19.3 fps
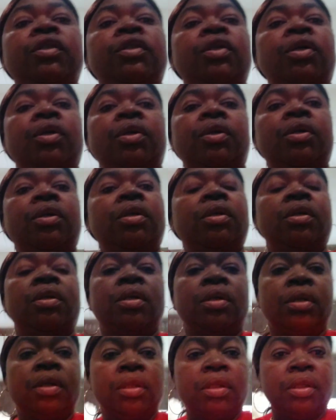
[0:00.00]
So
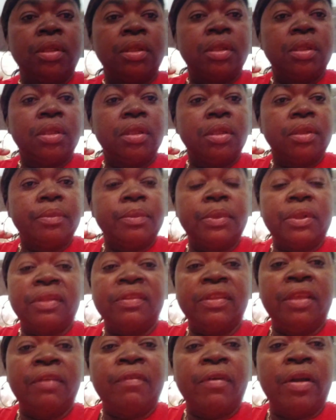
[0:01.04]
we
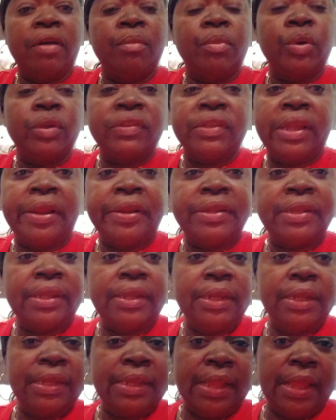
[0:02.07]
just give her most of
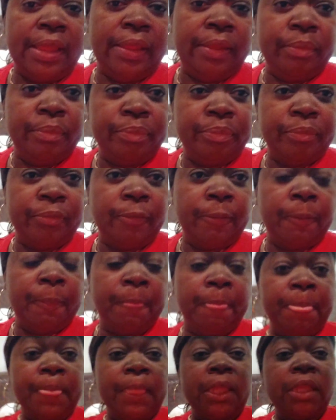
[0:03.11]
the time.
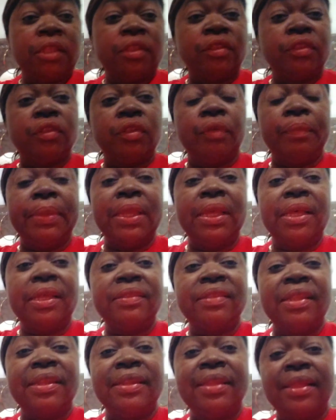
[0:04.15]
So
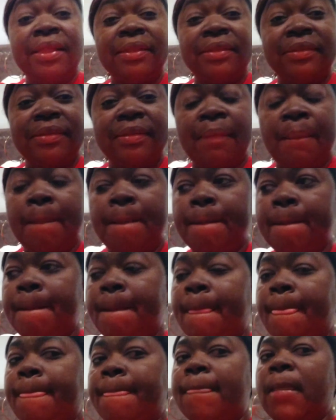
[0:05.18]
because of that,
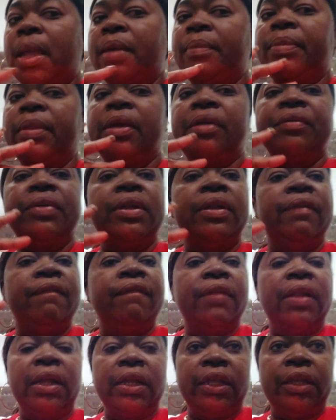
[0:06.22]
I'm not really
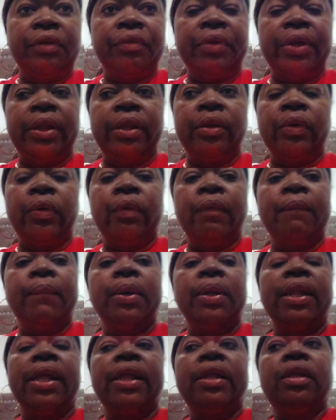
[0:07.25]
vlogging right now,
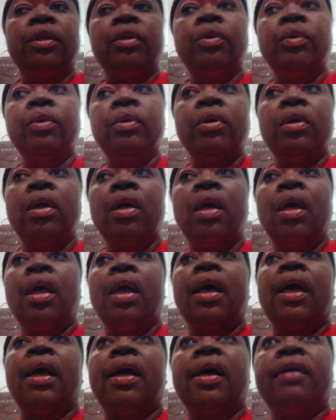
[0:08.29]
but I
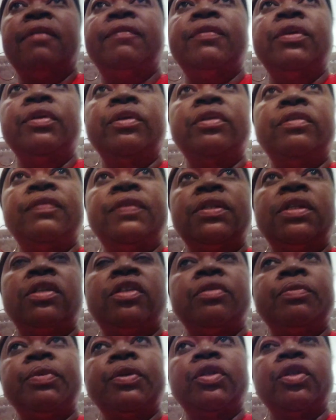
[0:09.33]
have those videos
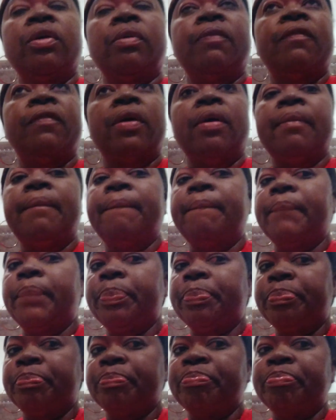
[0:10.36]
to put up from
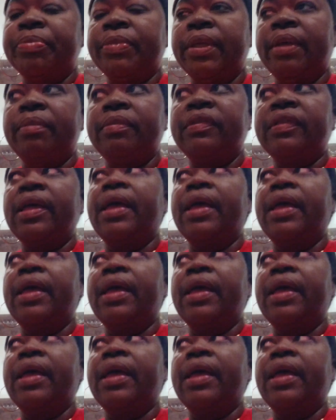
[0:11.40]
them